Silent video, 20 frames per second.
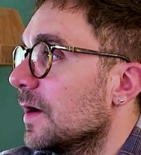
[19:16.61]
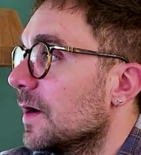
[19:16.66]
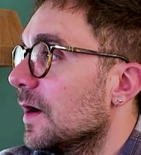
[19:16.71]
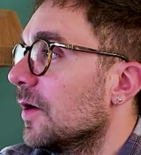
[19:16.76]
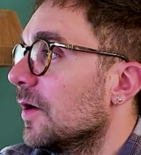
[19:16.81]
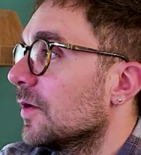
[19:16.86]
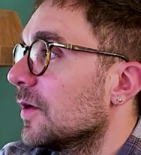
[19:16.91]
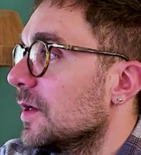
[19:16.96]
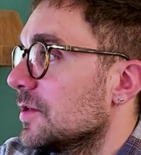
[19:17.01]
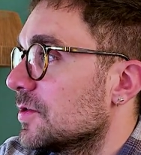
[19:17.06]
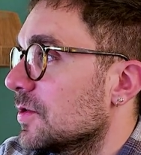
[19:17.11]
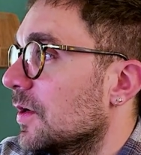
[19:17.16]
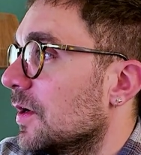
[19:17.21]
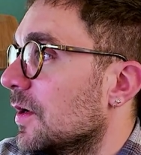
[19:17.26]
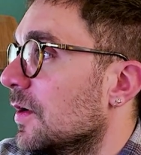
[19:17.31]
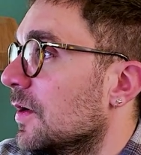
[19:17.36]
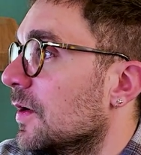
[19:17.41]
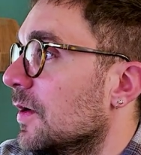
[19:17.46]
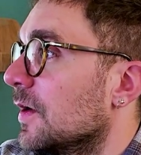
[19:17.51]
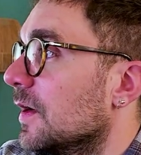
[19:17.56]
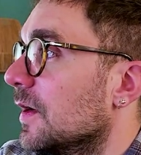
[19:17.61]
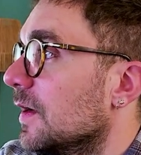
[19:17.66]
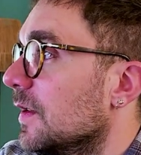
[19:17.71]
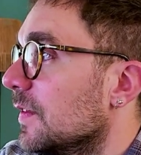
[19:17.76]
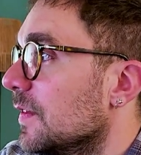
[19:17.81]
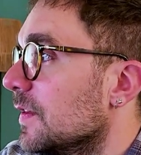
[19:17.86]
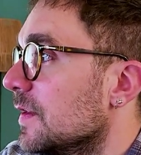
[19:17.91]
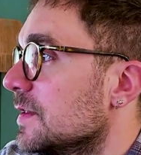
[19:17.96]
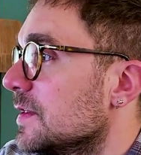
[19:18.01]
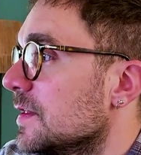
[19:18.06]
Okay, so
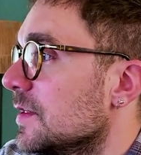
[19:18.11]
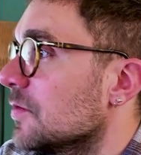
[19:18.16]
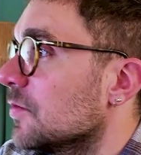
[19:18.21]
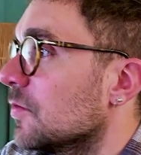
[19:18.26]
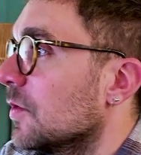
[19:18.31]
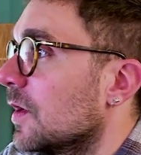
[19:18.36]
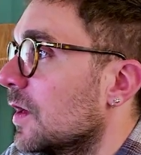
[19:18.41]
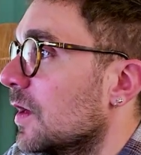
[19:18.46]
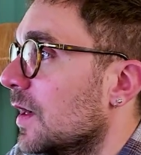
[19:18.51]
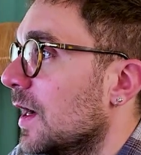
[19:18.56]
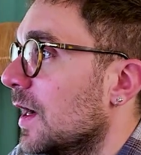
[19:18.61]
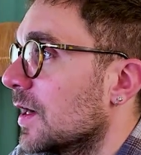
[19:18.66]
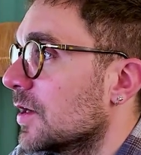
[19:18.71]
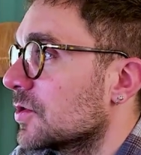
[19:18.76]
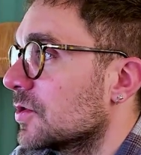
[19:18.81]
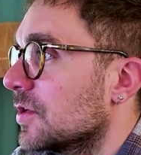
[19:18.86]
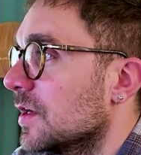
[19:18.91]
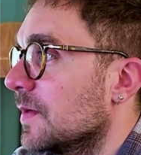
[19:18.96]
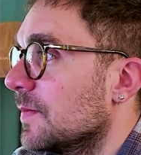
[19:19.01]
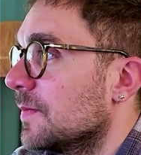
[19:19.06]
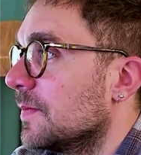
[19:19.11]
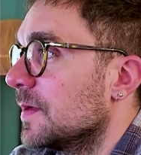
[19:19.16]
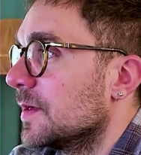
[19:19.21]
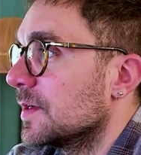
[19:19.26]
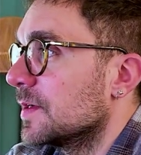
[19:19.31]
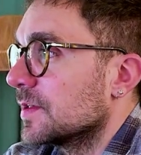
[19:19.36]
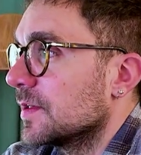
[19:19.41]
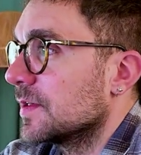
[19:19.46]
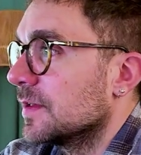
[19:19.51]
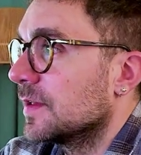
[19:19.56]
this is where actually
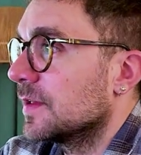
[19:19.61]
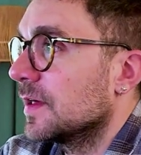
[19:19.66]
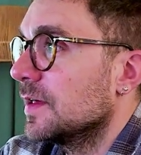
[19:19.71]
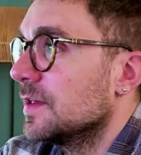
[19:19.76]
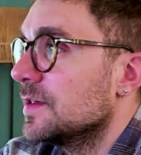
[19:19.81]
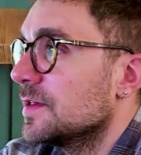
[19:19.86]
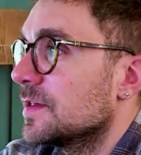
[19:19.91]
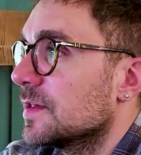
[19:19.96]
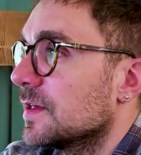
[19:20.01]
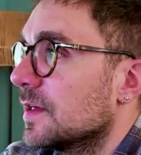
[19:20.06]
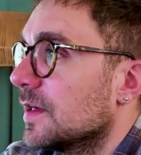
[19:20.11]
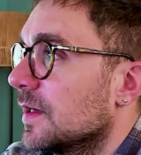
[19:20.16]
percentage,